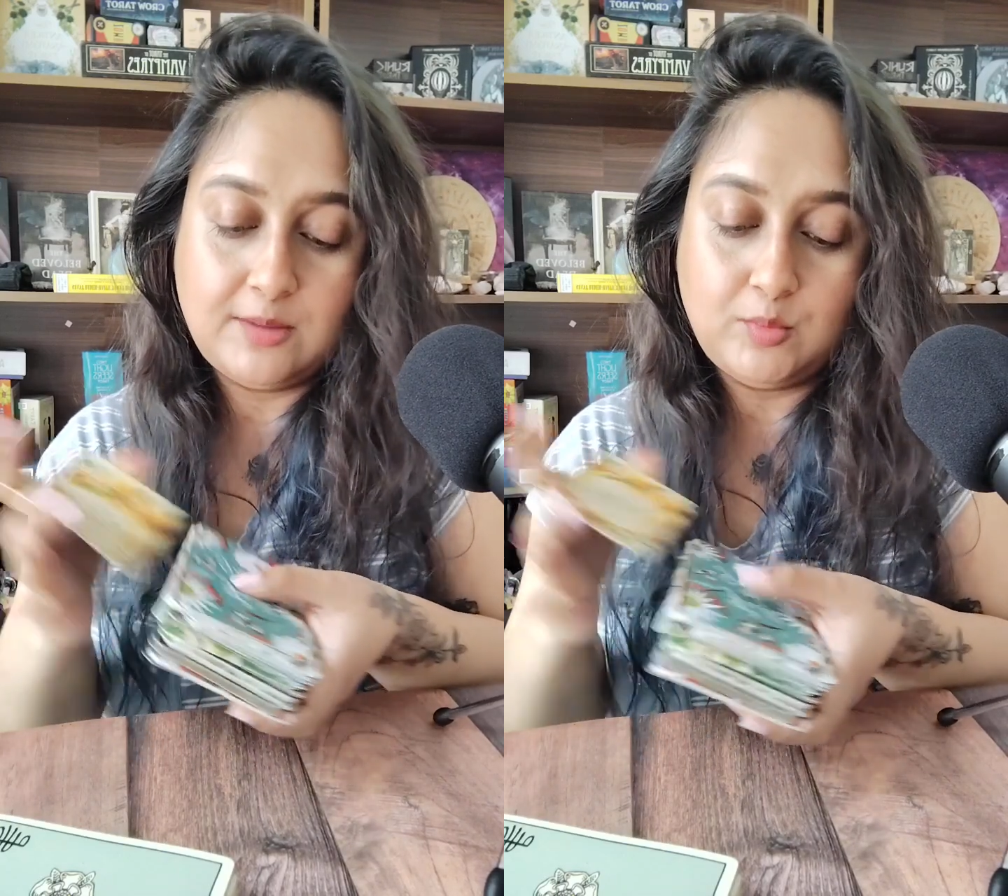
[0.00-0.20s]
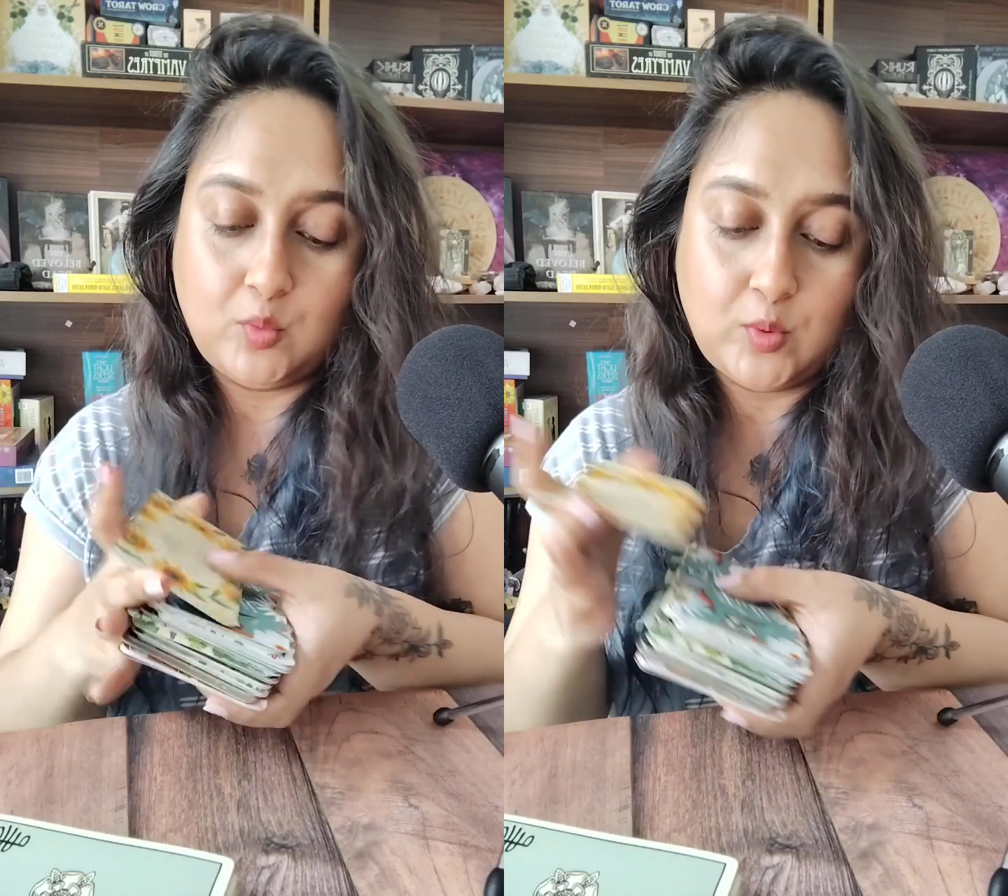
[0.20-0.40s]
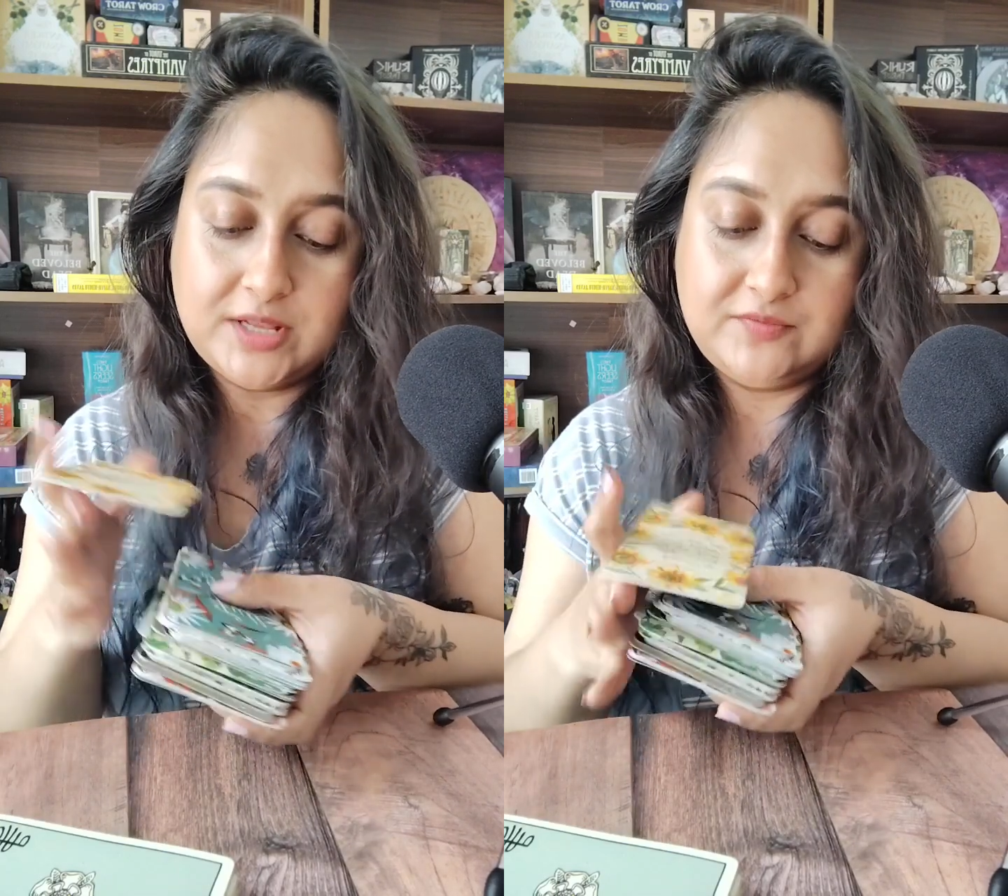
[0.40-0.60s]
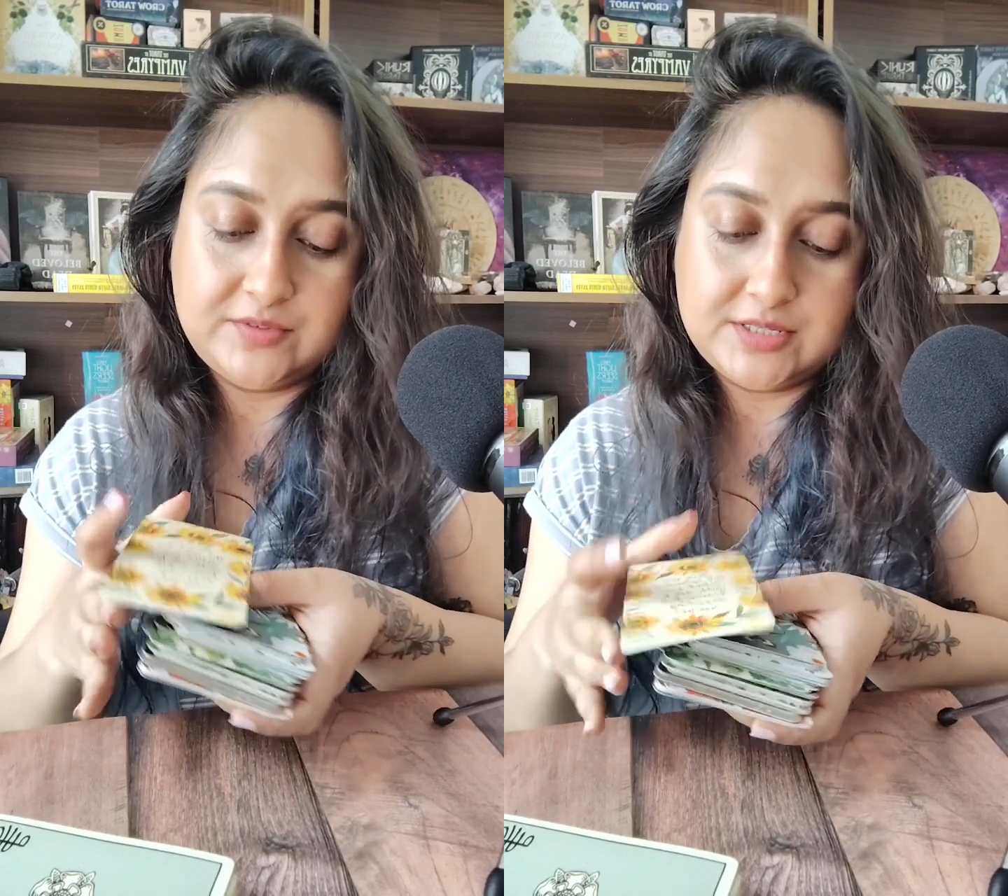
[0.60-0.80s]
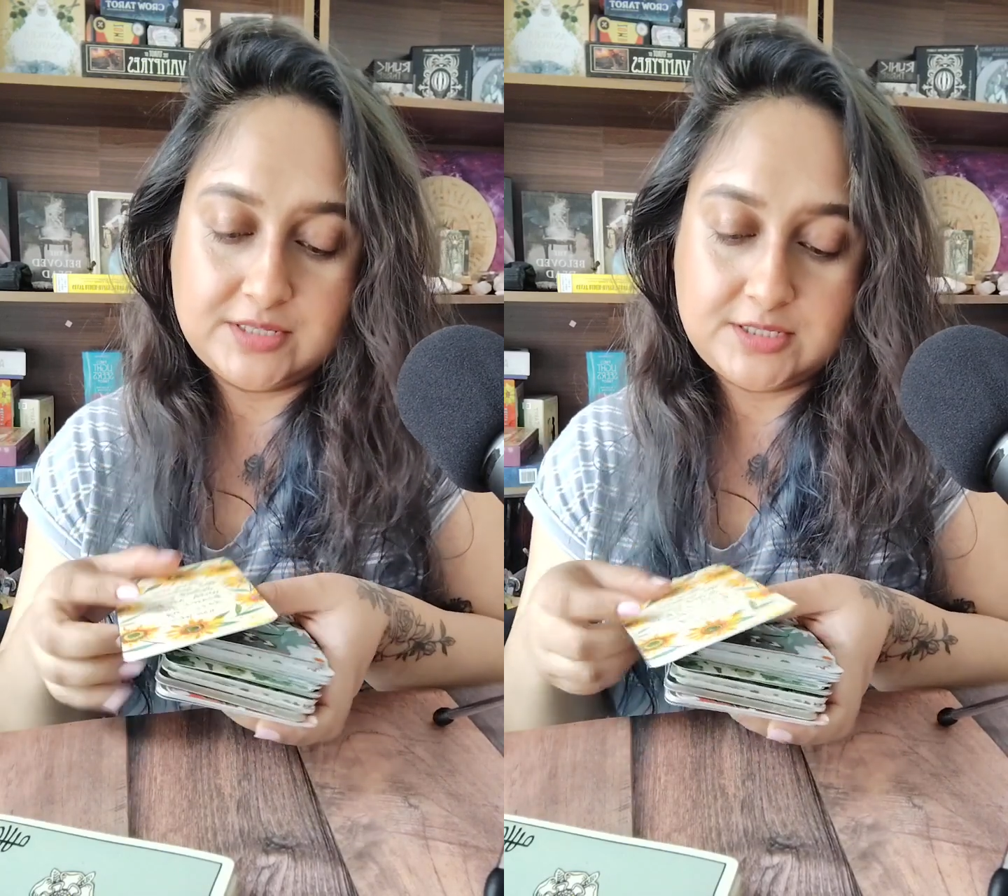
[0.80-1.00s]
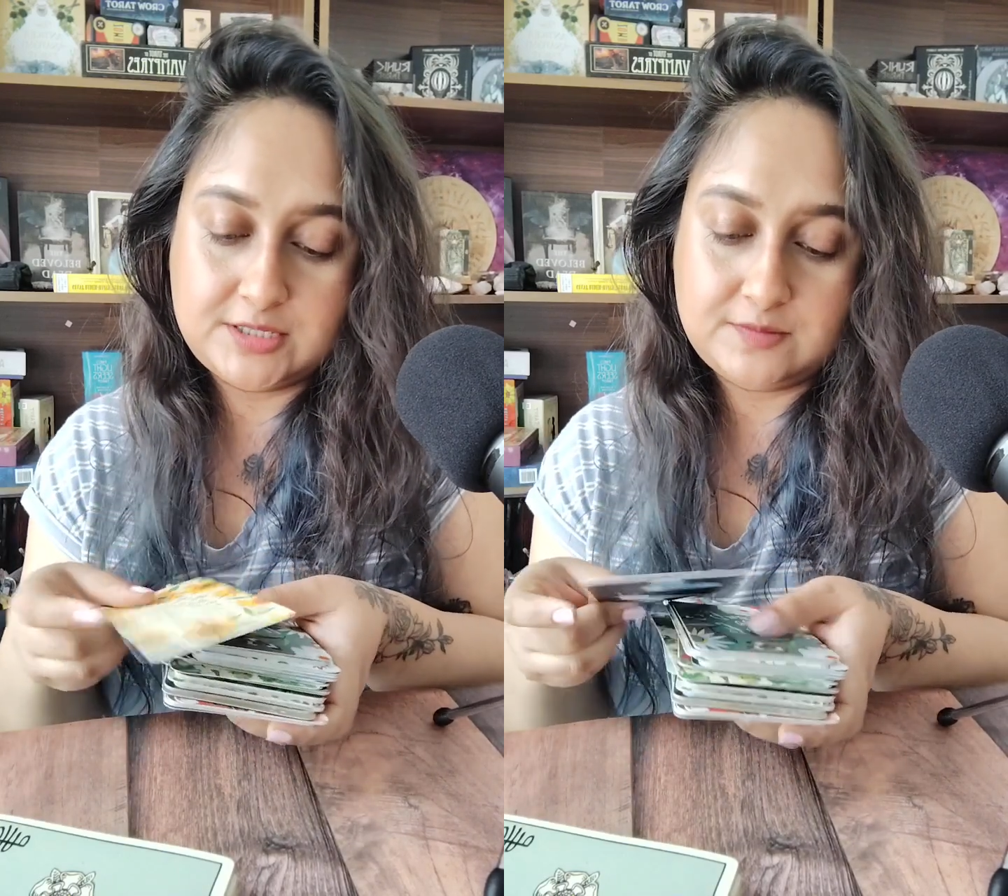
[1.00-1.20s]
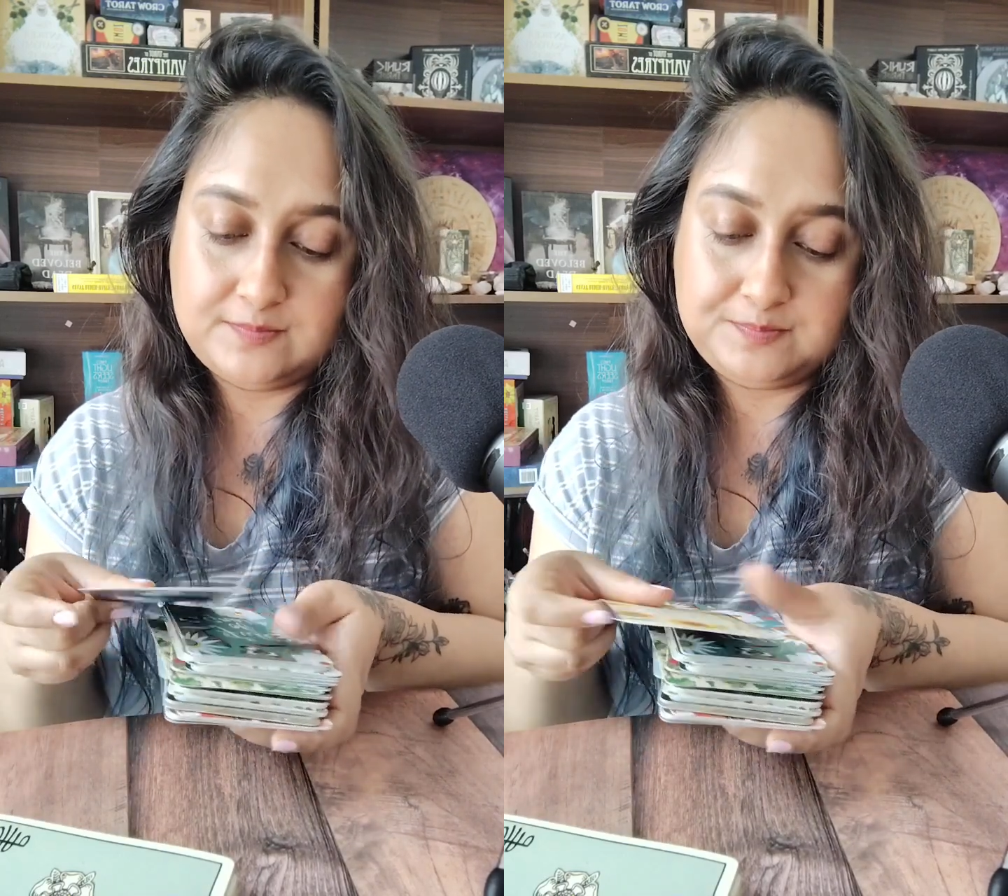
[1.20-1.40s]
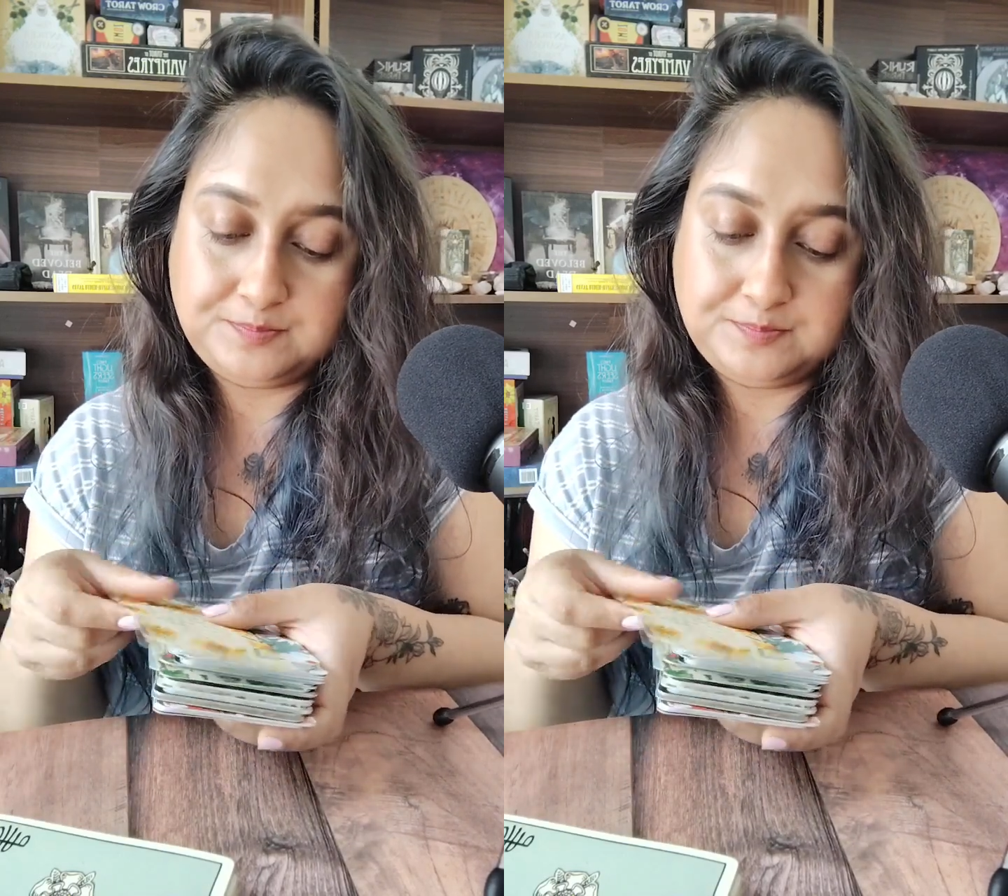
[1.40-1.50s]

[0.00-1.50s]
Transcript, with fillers: number one first